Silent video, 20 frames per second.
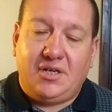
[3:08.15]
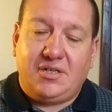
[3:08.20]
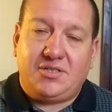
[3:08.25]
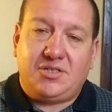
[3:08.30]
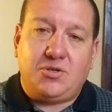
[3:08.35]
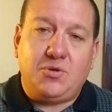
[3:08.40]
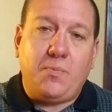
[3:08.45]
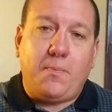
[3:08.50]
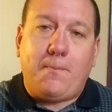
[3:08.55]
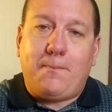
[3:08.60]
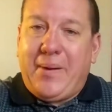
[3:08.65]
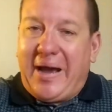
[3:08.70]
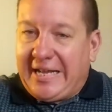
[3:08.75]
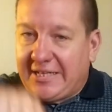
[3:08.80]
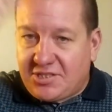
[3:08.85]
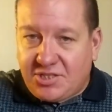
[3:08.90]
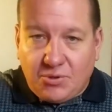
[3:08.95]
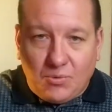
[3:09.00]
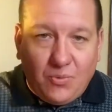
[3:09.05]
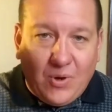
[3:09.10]
to
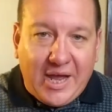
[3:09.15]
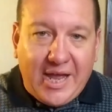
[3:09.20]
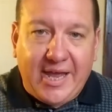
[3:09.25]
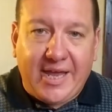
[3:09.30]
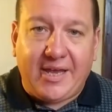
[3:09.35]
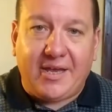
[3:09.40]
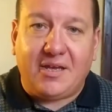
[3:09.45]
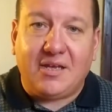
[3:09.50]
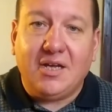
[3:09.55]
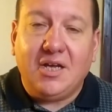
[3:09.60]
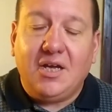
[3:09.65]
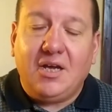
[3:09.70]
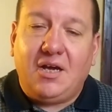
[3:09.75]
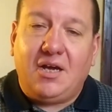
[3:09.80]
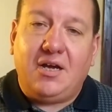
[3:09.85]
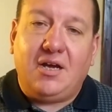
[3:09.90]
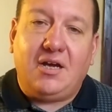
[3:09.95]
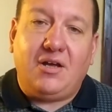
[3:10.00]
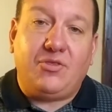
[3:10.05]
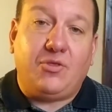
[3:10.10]
bat away
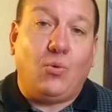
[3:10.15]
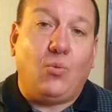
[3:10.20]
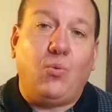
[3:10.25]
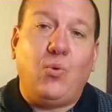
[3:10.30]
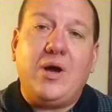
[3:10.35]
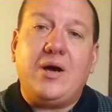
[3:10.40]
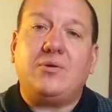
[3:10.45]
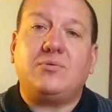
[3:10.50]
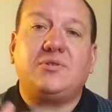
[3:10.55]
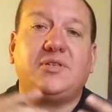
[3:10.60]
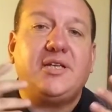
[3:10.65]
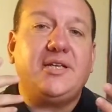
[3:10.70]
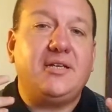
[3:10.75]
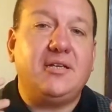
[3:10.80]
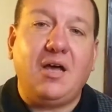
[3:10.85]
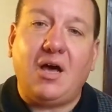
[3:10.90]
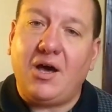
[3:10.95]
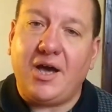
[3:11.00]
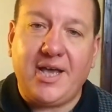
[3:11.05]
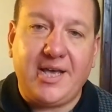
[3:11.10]
the worldly
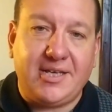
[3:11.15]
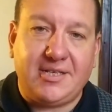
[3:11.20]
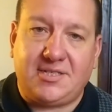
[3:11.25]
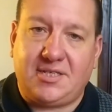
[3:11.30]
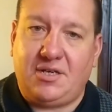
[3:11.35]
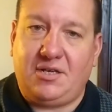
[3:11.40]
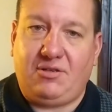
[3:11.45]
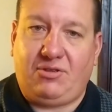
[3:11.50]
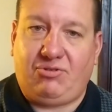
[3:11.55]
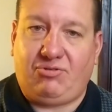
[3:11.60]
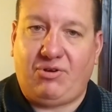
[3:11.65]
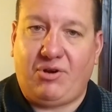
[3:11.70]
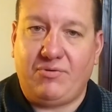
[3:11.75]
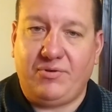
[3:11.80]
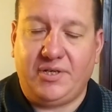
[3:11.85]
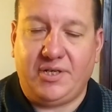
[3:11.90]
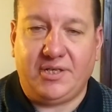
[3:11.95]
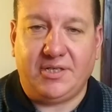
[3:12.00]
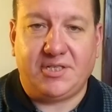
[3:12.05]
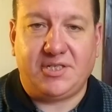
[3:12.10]
lies that are
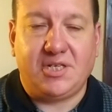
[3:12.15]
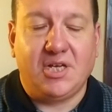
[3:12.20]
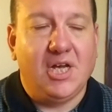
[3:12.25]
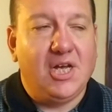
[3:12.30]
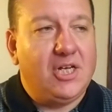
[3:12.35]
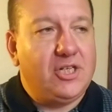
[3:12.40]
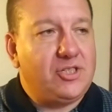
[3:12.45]
thrown at us,